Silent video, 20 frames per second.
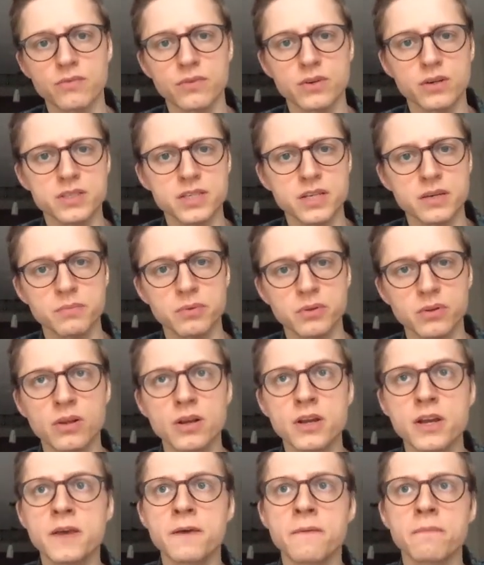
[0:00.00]
For example,
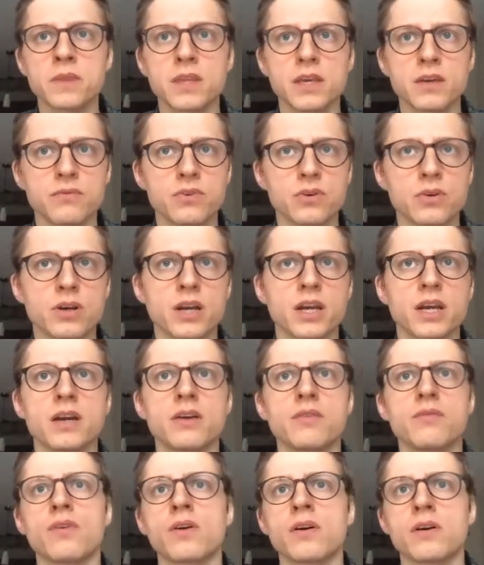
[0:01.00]
if you
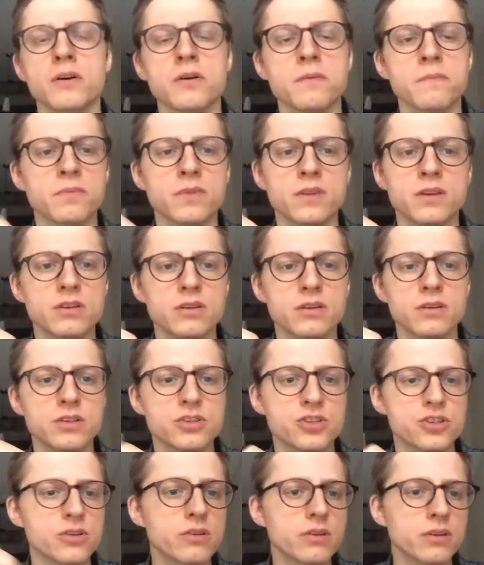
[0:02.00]
have a
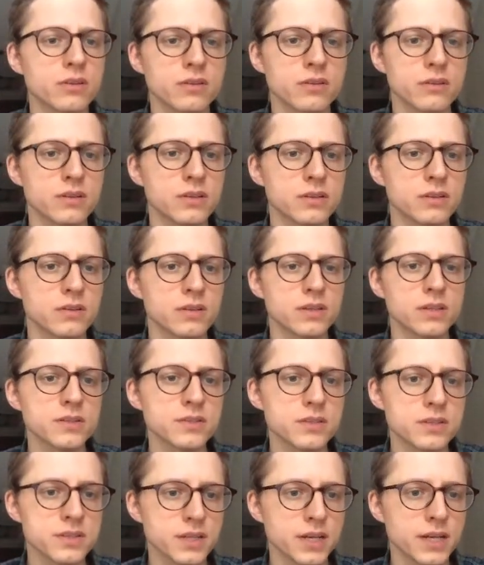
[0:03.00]
shirt in
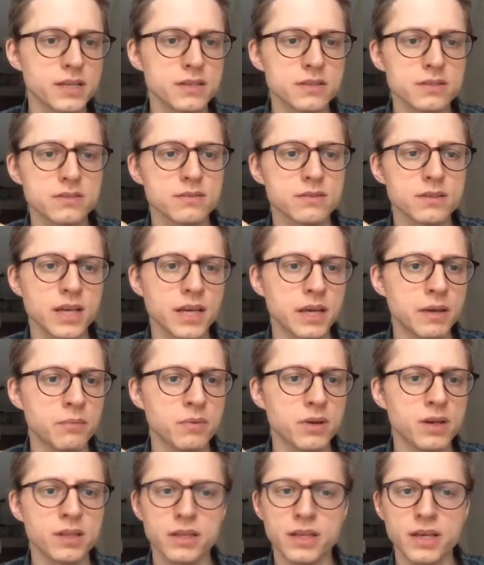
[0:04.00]
the size
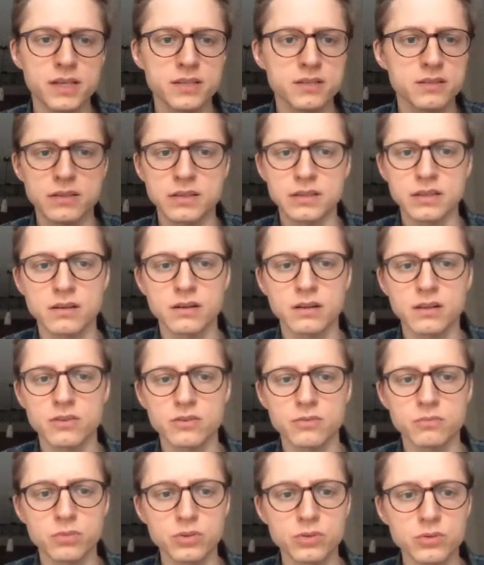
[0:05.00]
M and S in the
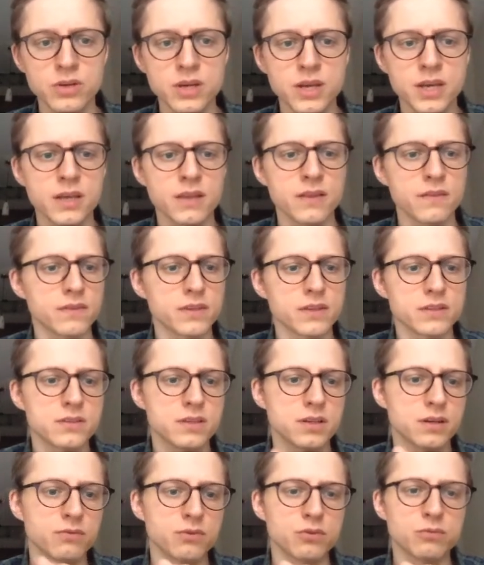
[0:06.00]
color blue, then
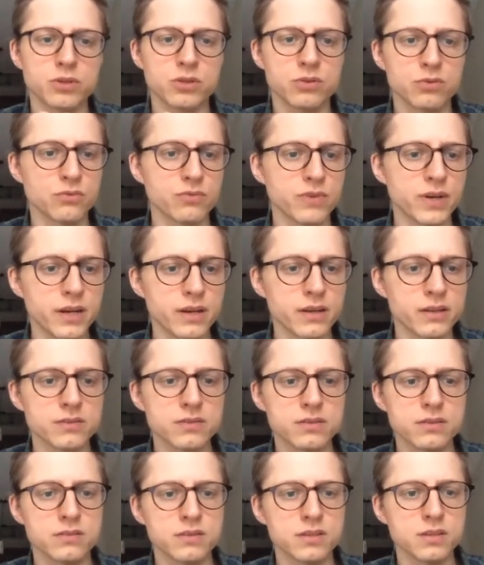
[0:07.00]
there would be two
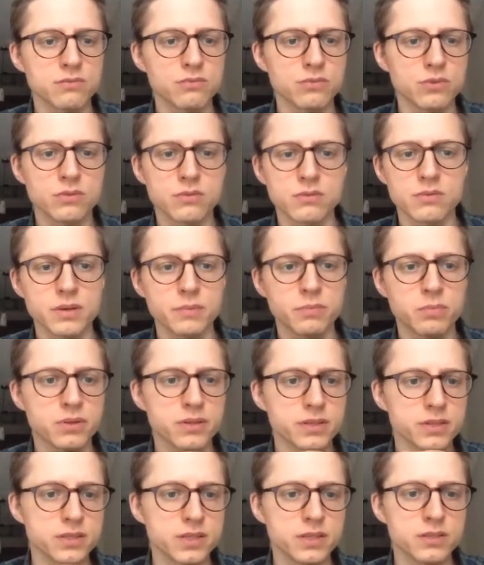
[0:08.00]
variants that would
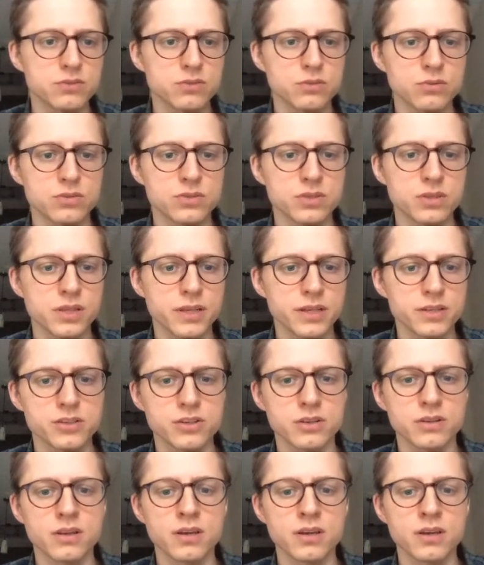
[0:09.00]
represent those selection.